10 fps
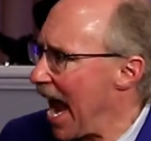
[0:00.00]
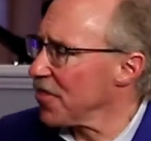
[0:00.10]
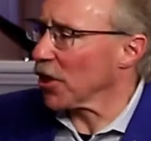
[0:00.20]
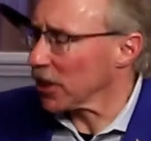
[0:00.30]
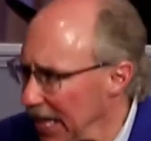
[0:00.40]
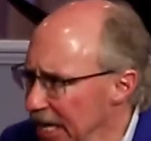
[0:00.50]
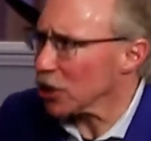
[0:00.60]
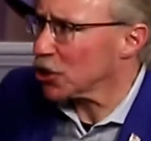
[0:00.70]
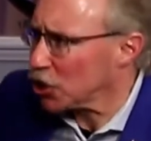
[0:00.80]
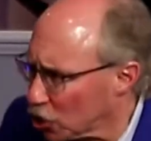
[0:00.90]
and the
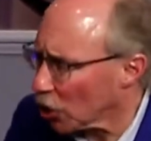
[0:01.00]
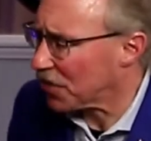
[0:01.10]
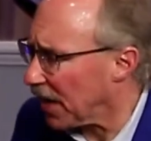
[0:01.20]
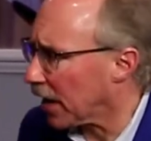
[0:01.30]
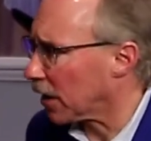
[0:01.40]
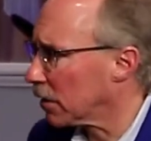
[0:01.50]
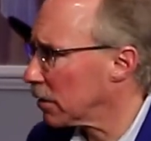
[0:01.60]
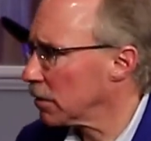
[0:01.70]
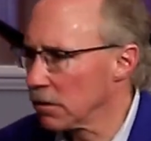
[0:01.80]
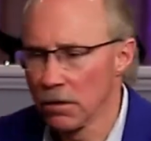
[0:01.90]
leaders stood there.
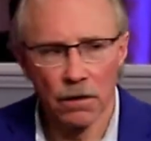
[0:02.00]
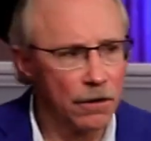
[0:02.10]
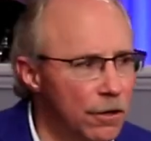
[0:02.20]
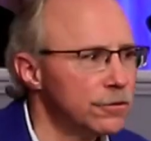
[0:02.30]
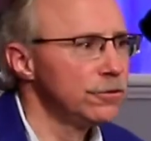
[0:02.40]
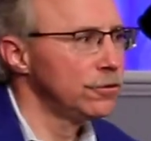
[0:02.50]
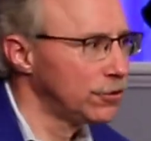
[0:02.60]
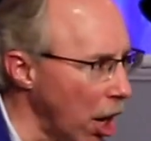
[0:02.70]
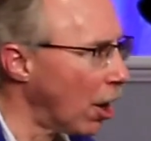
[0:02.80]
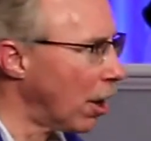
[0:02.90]

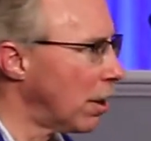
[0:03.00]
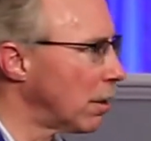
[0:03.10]
Duh.